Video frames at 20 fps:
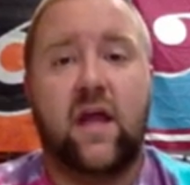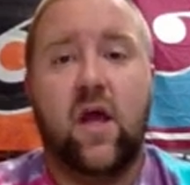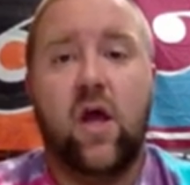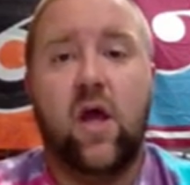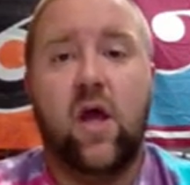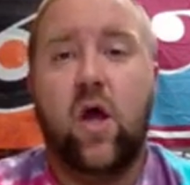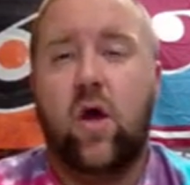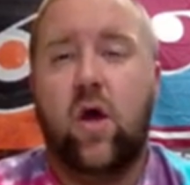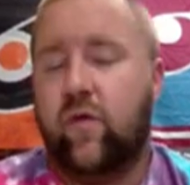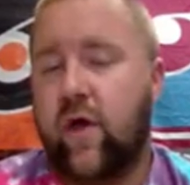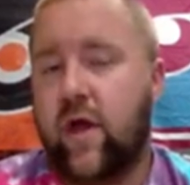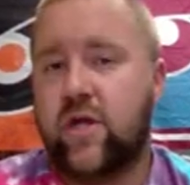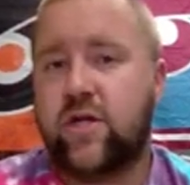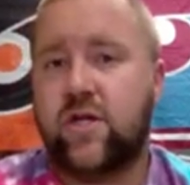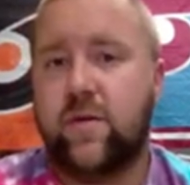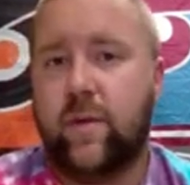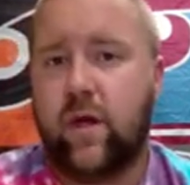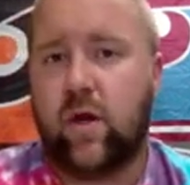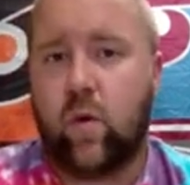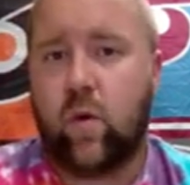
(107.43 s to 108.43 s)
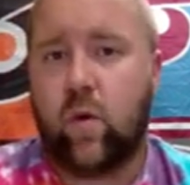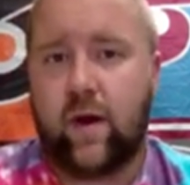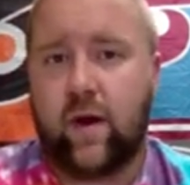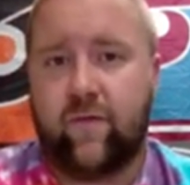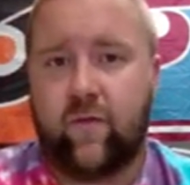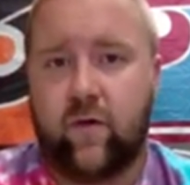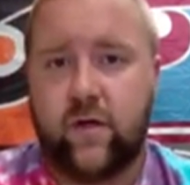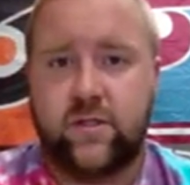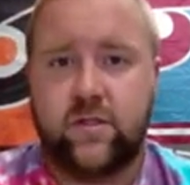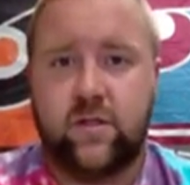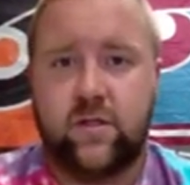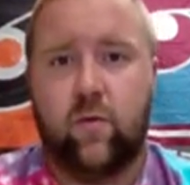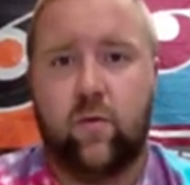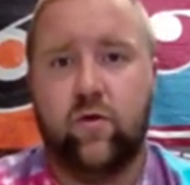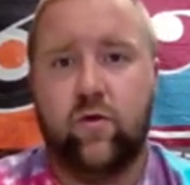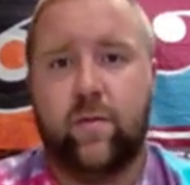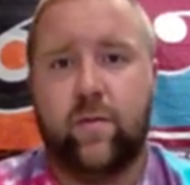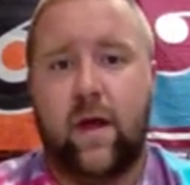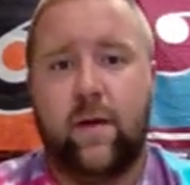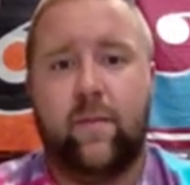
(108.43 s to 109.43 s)
They should be quick for us to
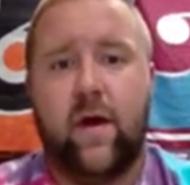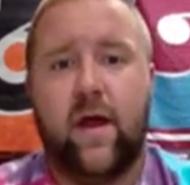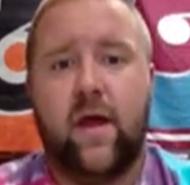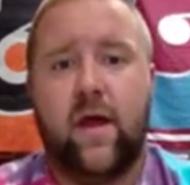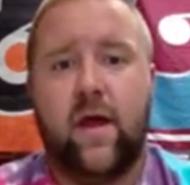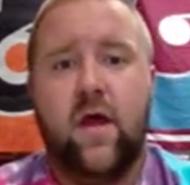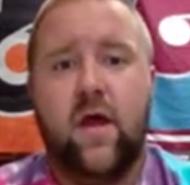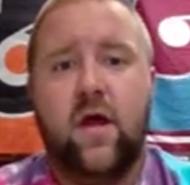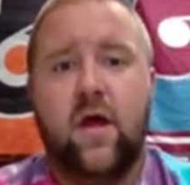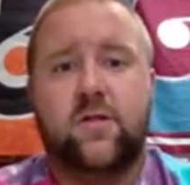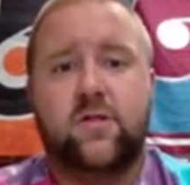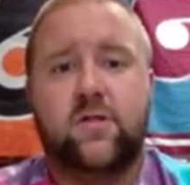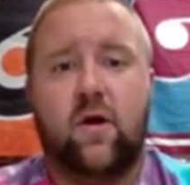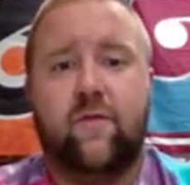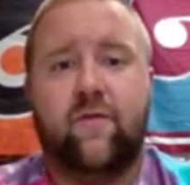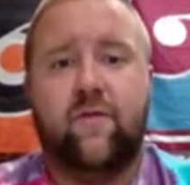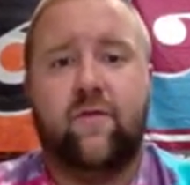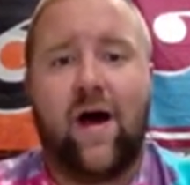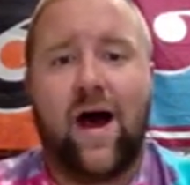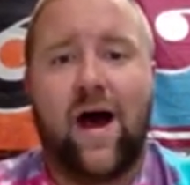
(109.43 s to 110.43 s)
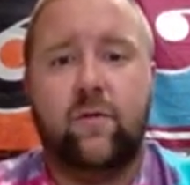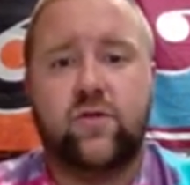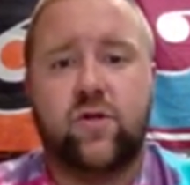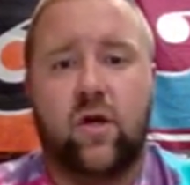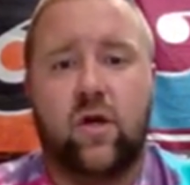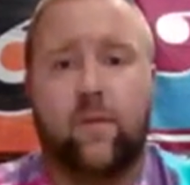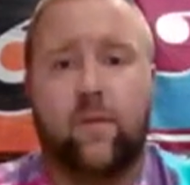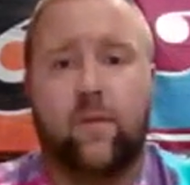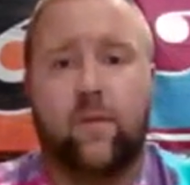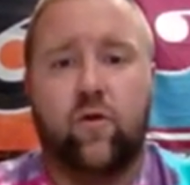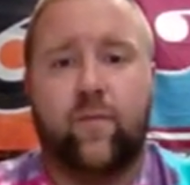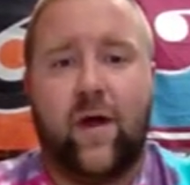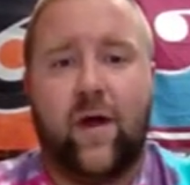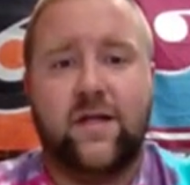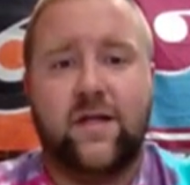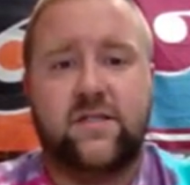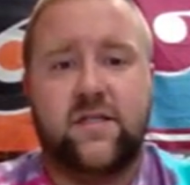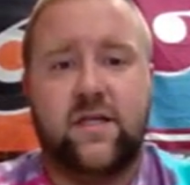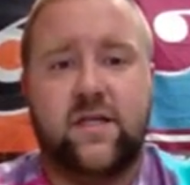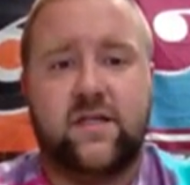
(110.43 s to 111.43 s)
multiply by. So if I was going to multiply
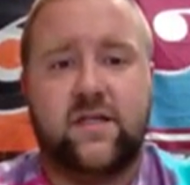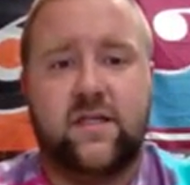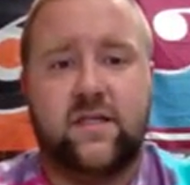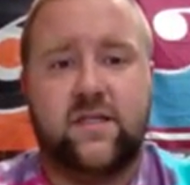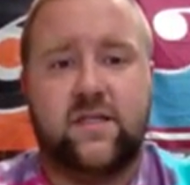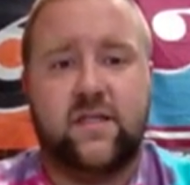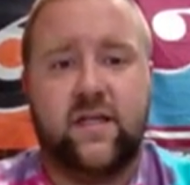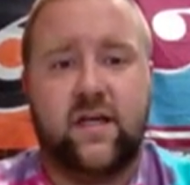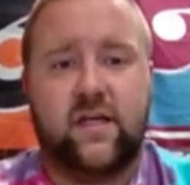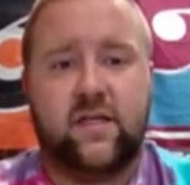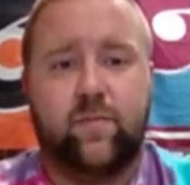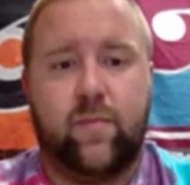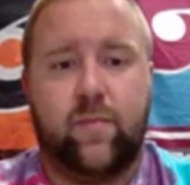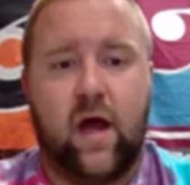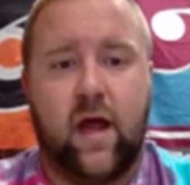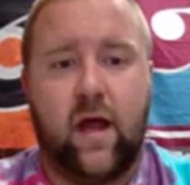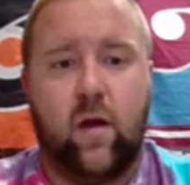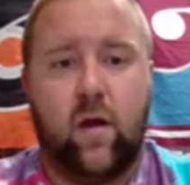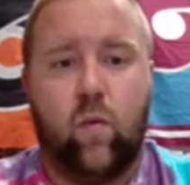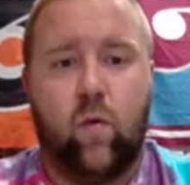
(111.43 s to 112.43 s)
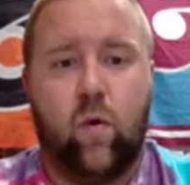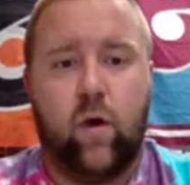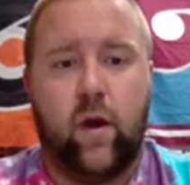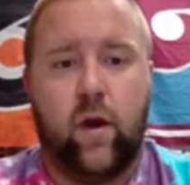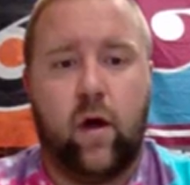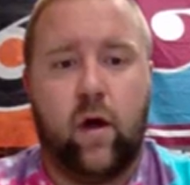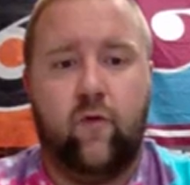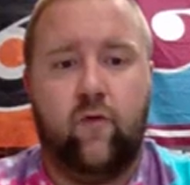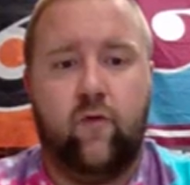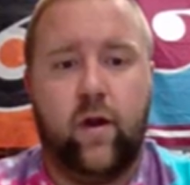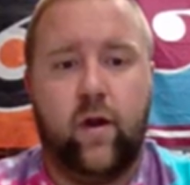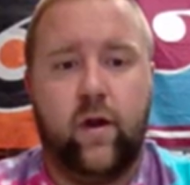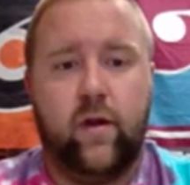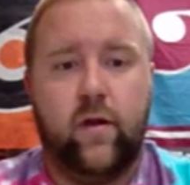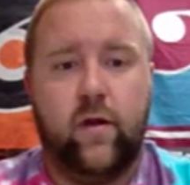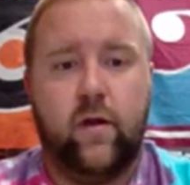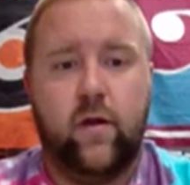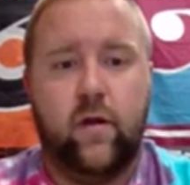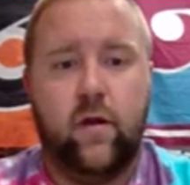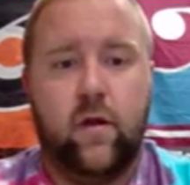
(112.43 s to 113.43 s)
66 by
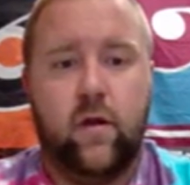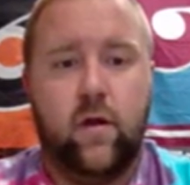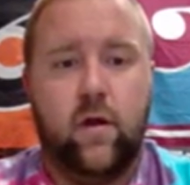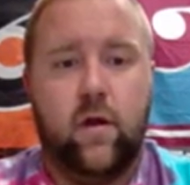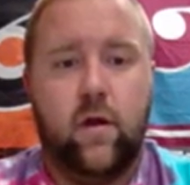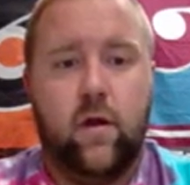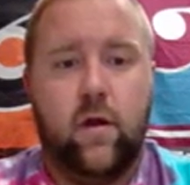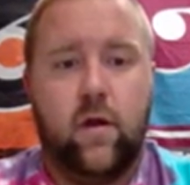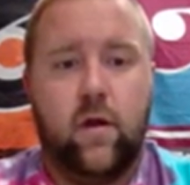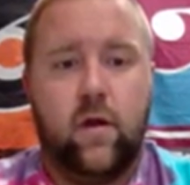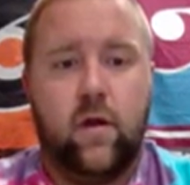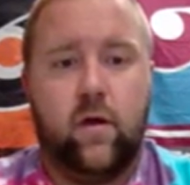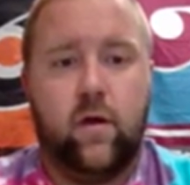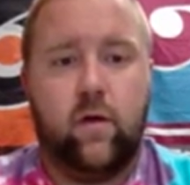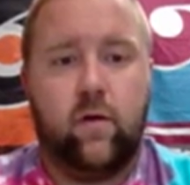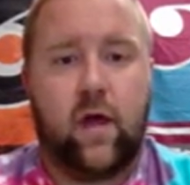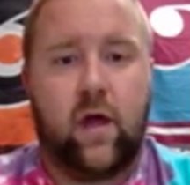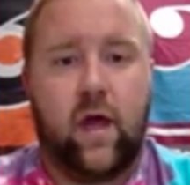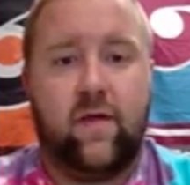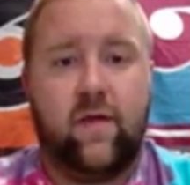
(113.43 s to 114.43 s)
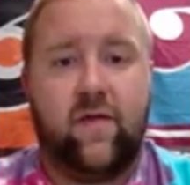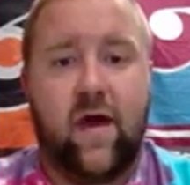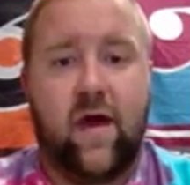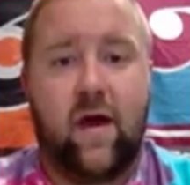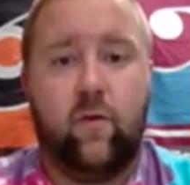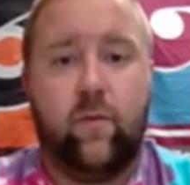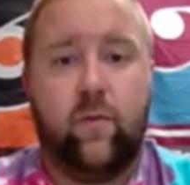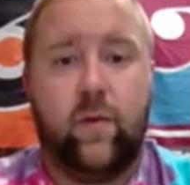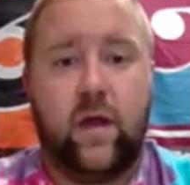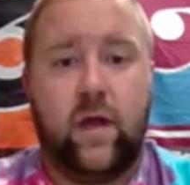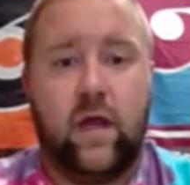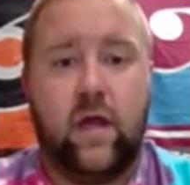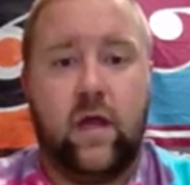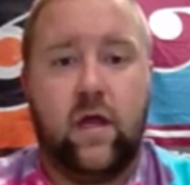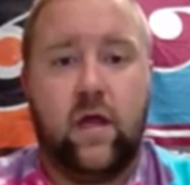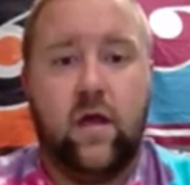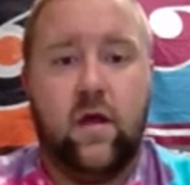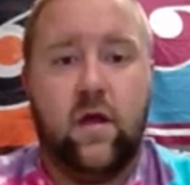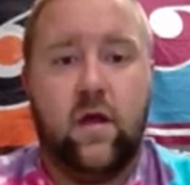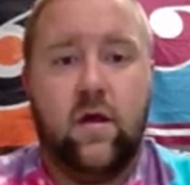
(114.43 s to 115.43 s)
100, okay, that would be
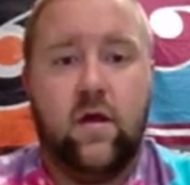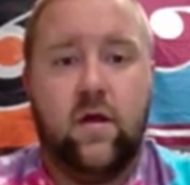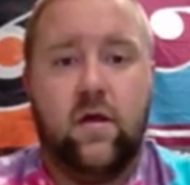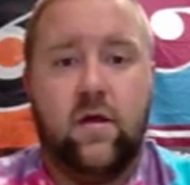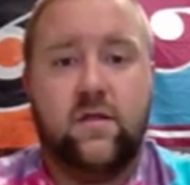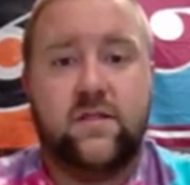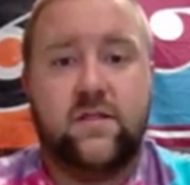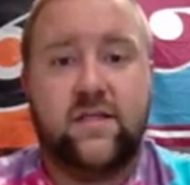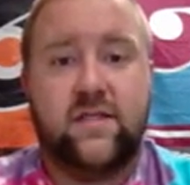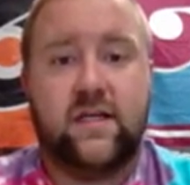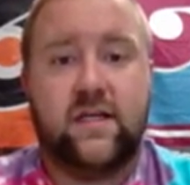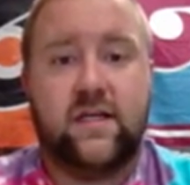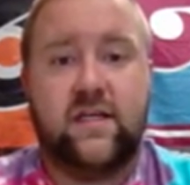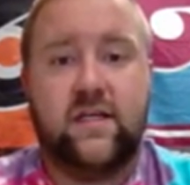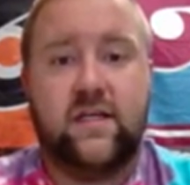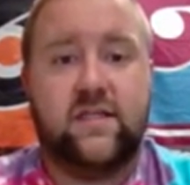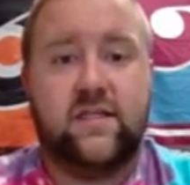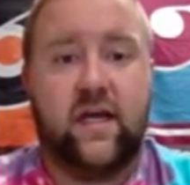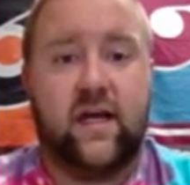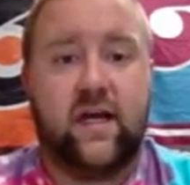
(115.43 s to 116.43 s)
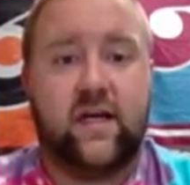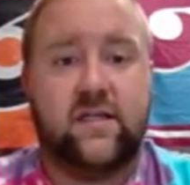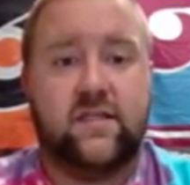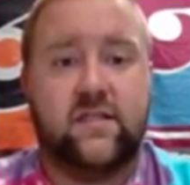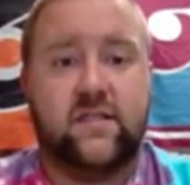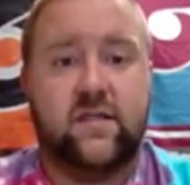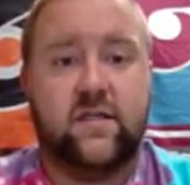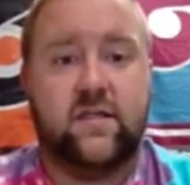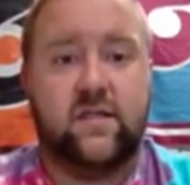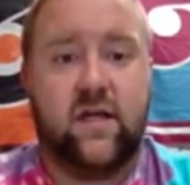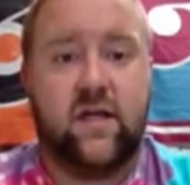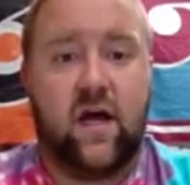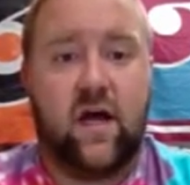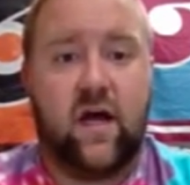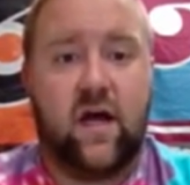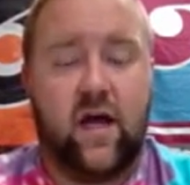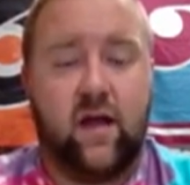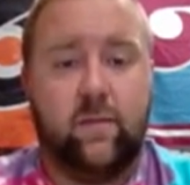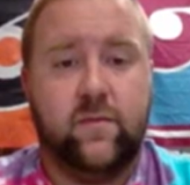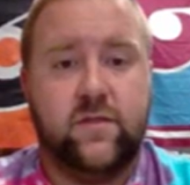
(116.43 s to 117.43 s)
66
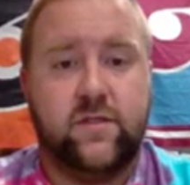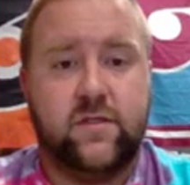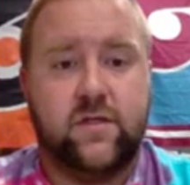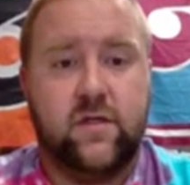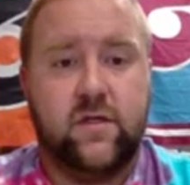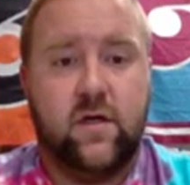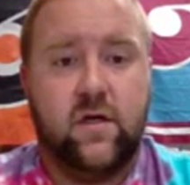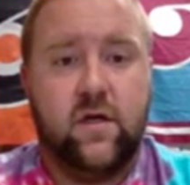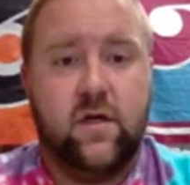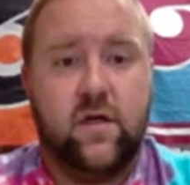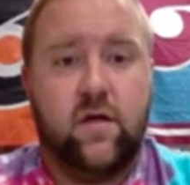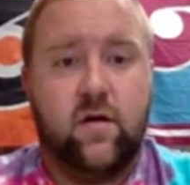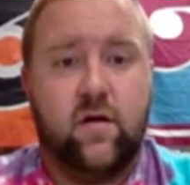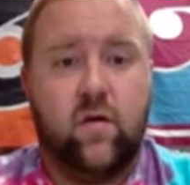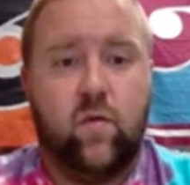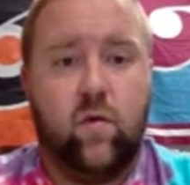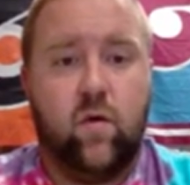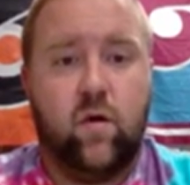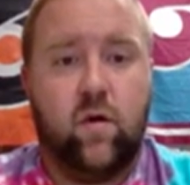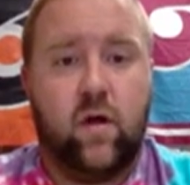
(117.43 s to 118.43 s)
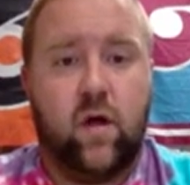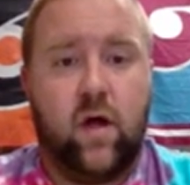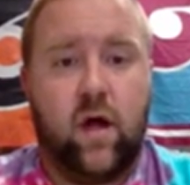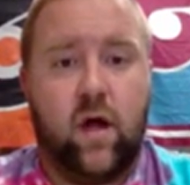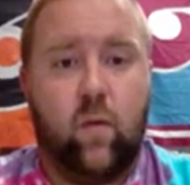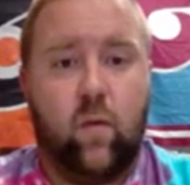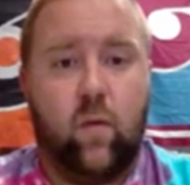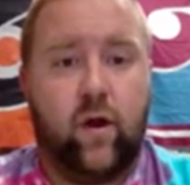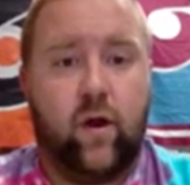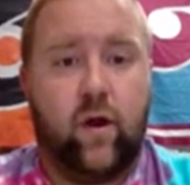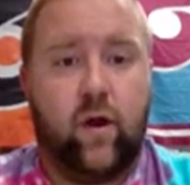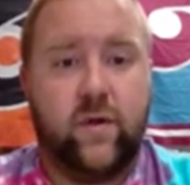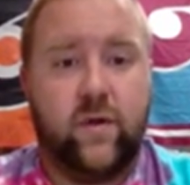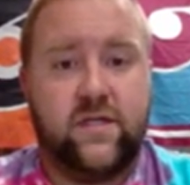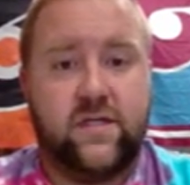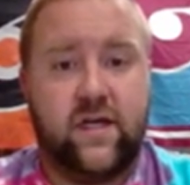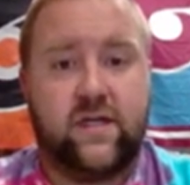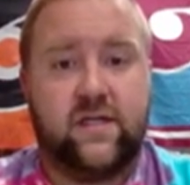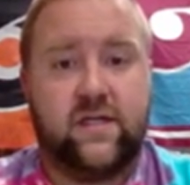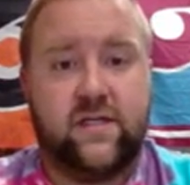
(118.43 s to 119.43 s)
times 100 would be
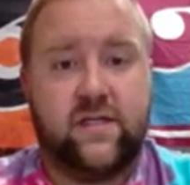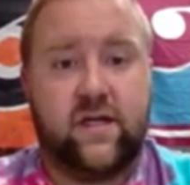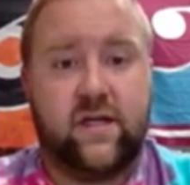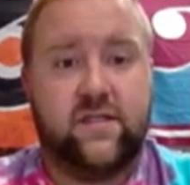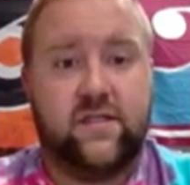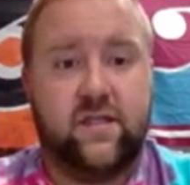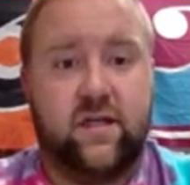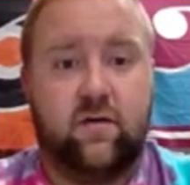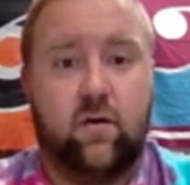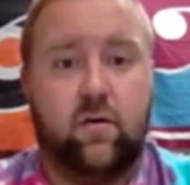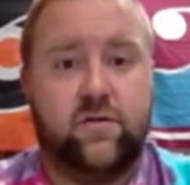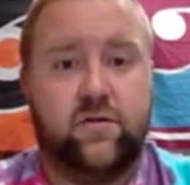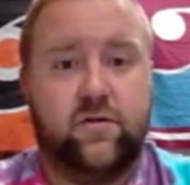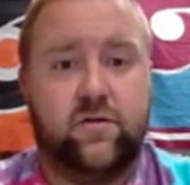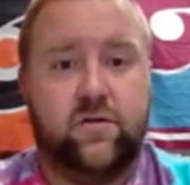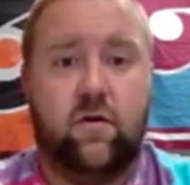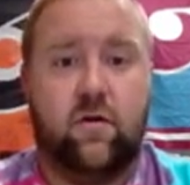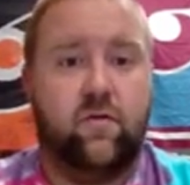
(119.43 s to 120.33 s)
6600.